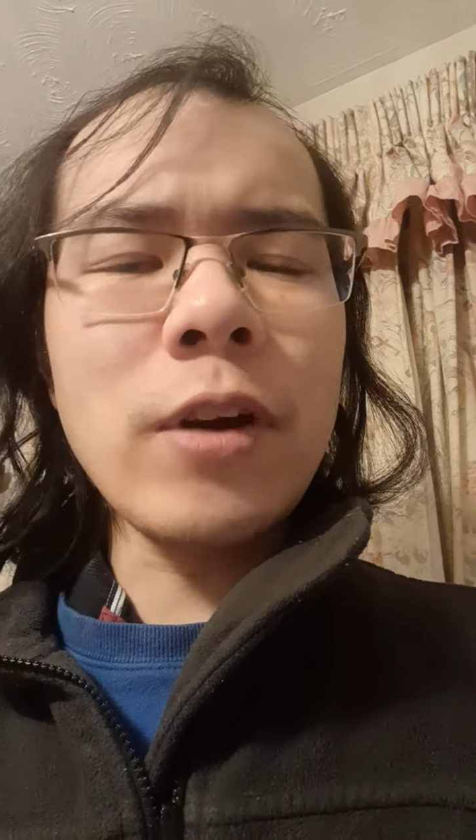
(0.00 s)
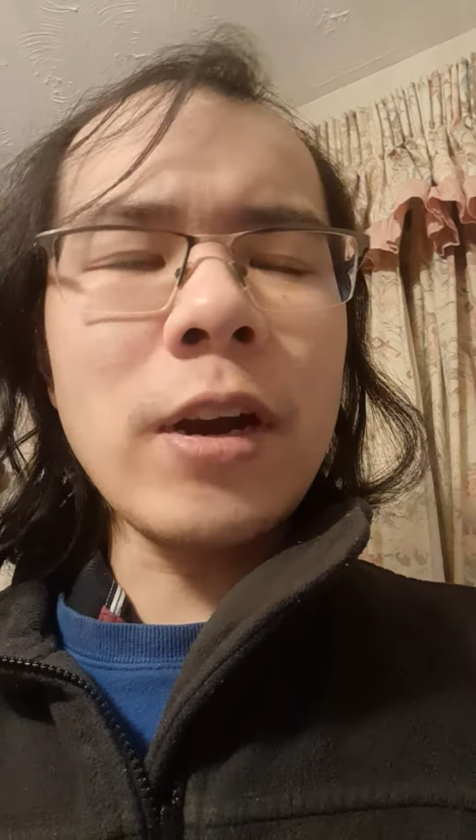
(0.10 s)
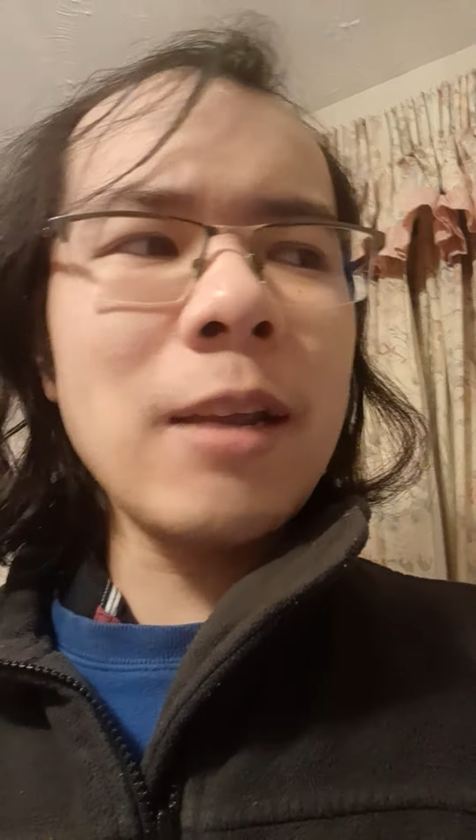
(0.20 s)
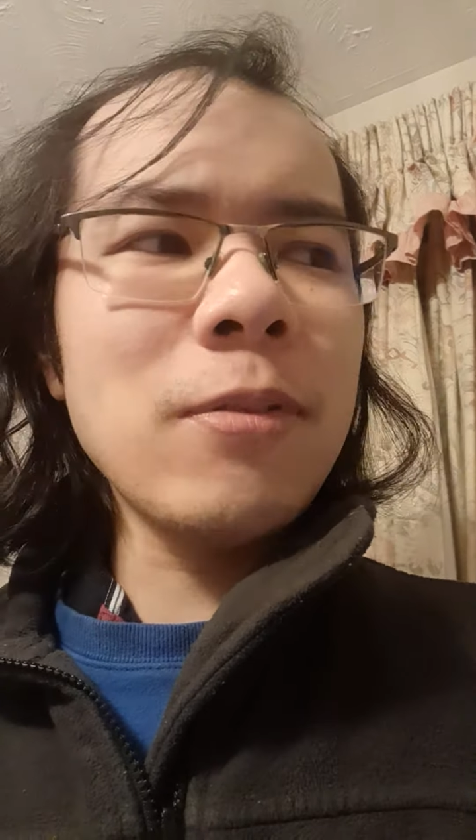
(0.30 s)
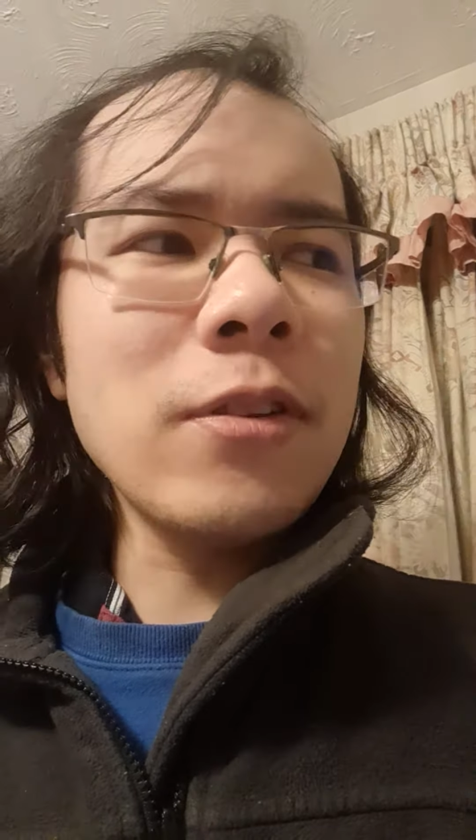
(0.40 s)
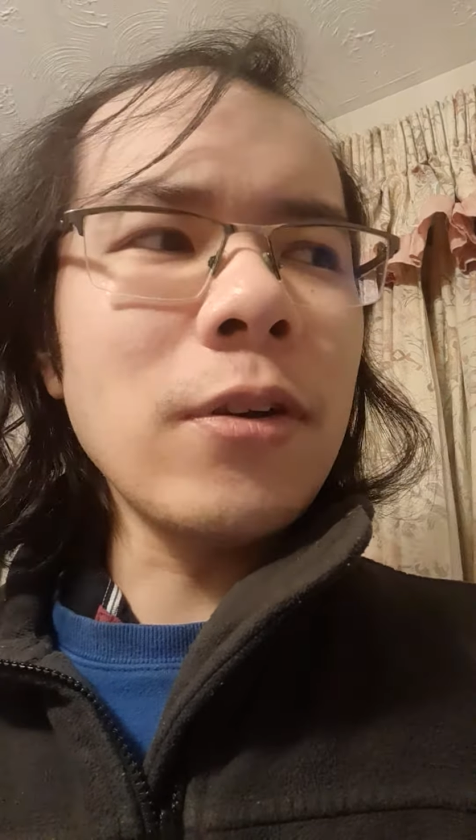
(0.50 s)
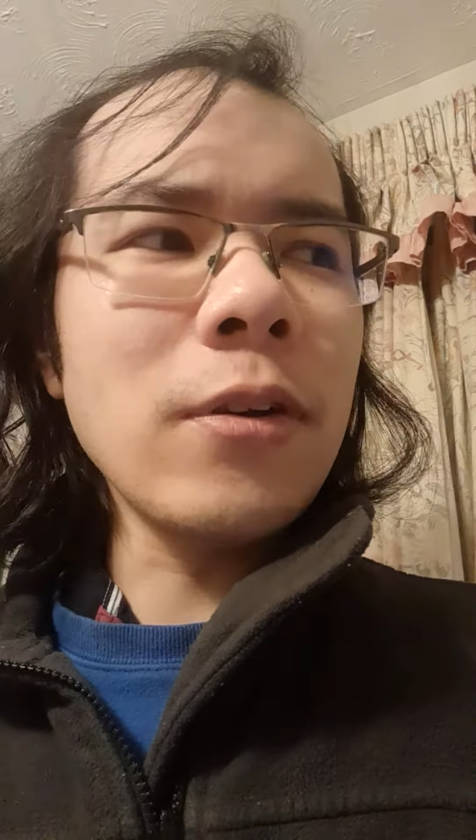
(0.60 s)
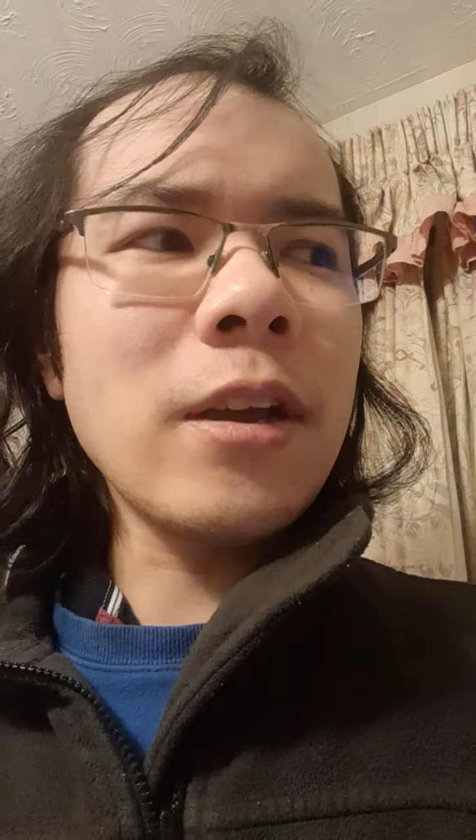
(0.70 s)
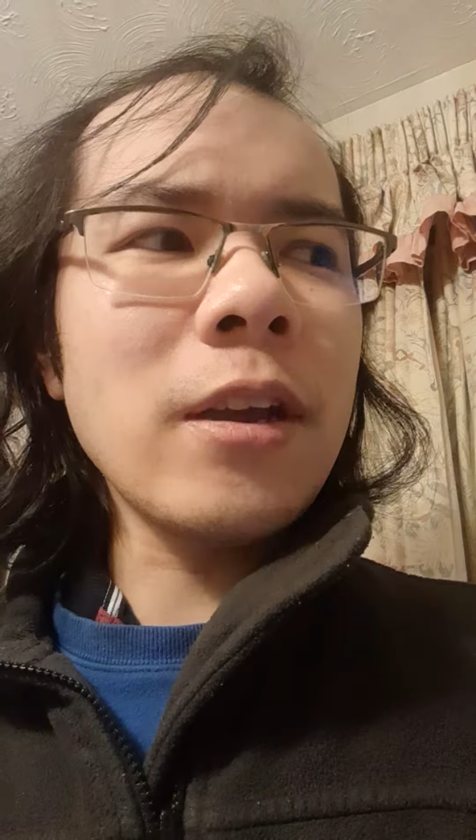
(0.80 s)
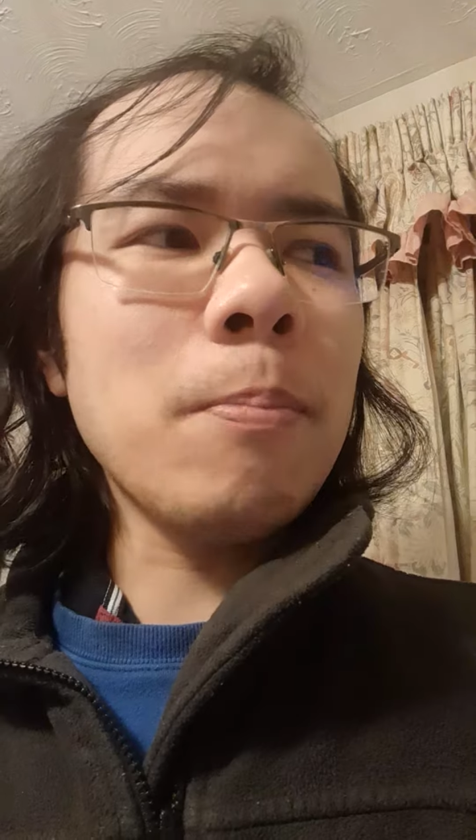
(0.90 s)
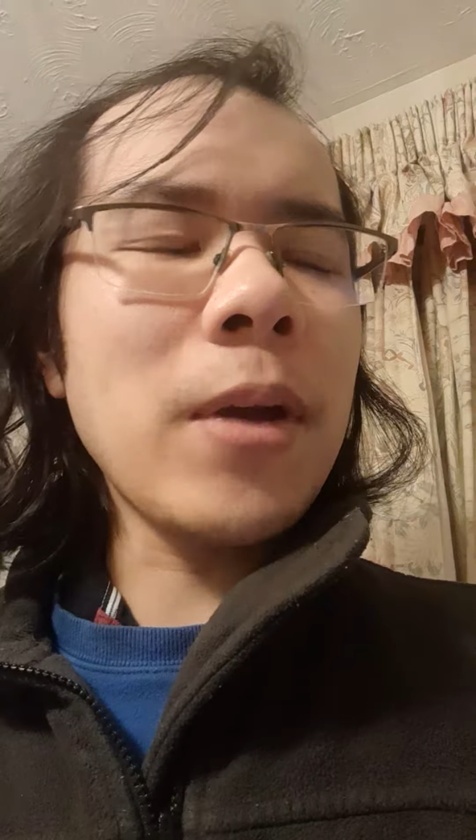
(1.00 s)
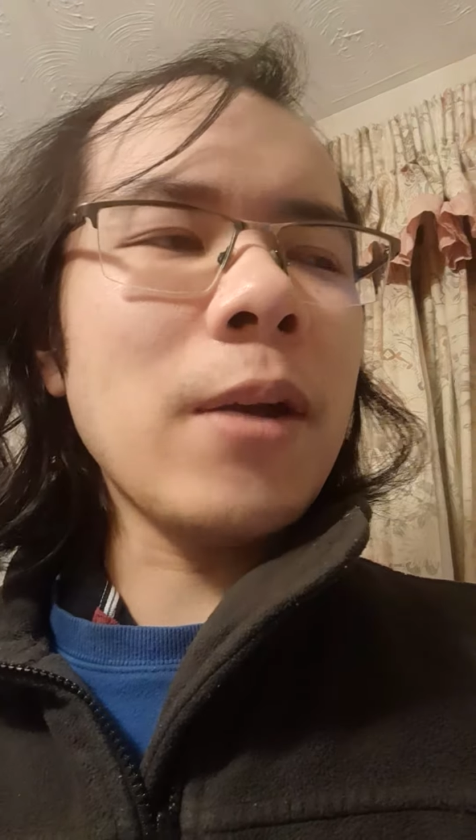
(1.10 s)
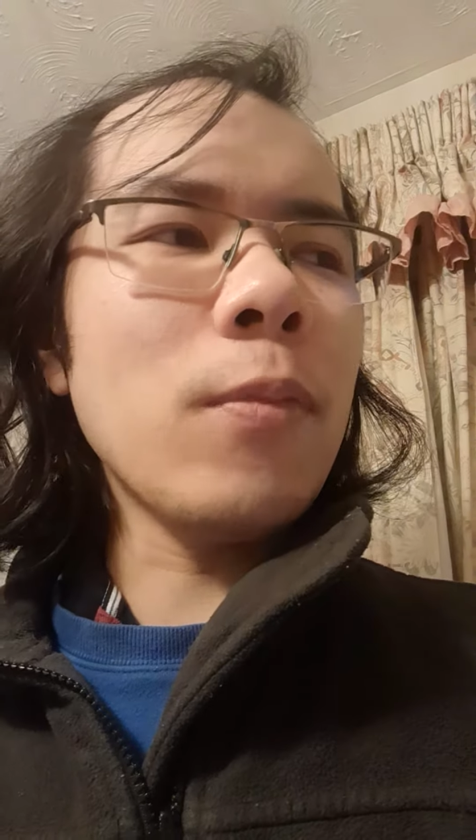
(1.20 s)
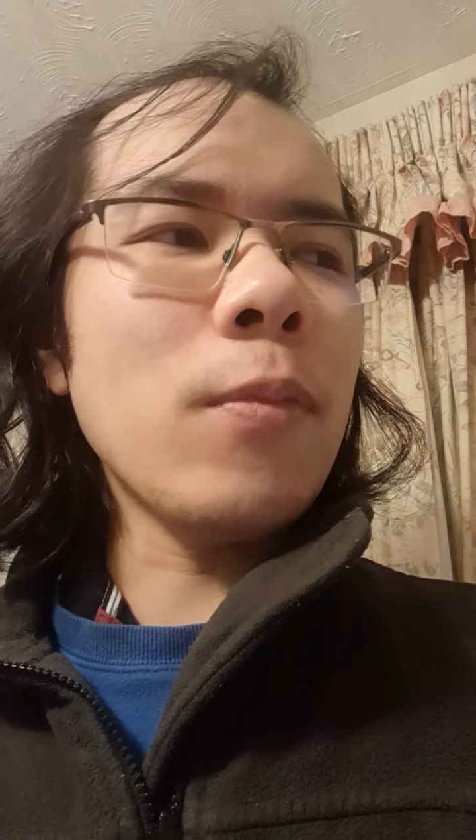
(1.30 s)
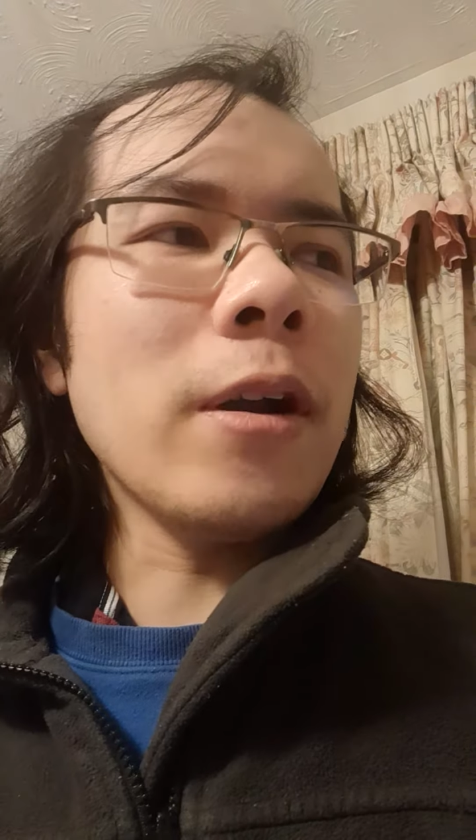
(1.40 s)
Raheem Sterling and
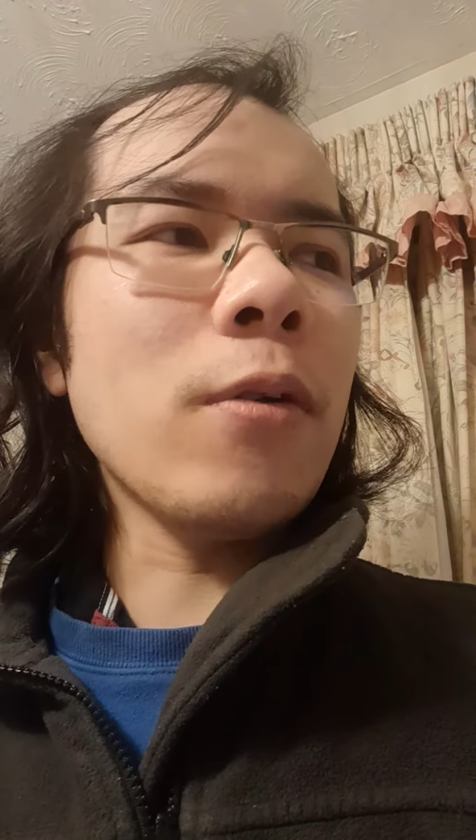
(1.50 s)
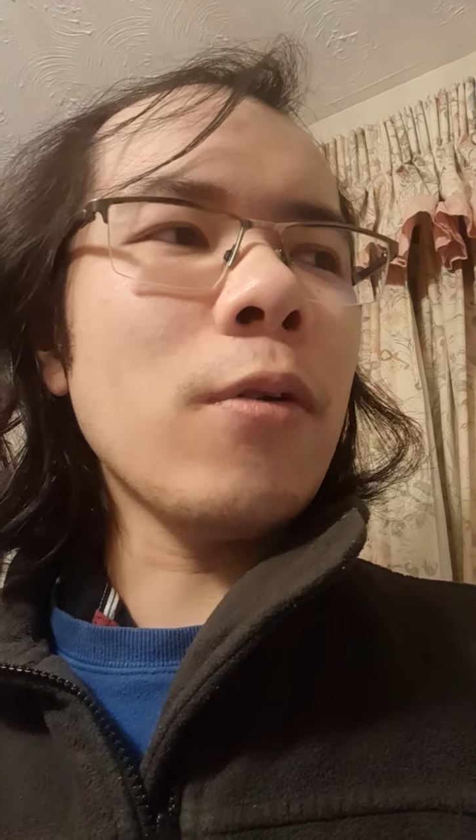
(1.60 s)
Ben White,